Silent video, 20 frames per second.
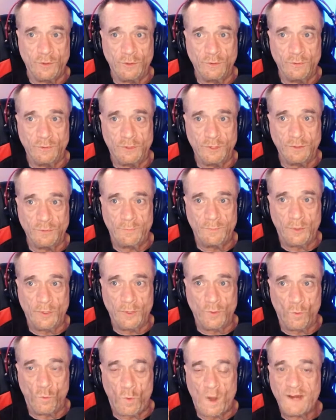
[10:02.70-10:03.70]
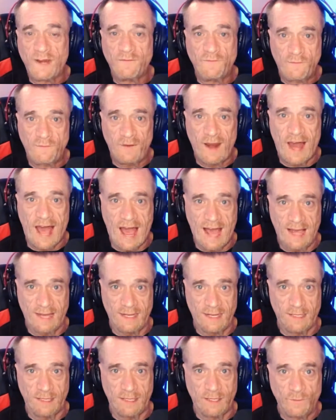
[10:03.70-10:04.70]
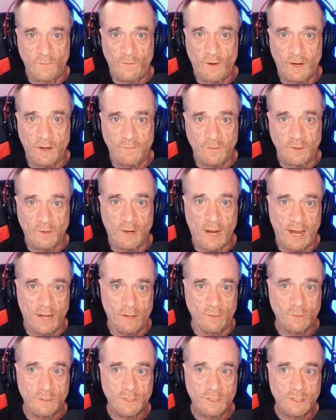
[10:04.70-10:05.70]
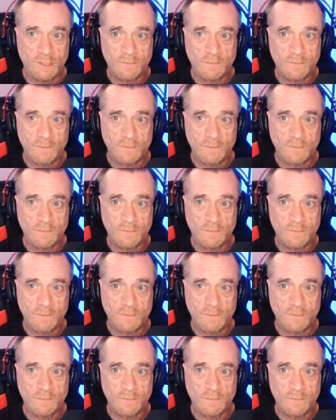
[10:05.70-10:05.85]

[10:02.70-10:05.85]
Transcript: to put a white flag in front of your house.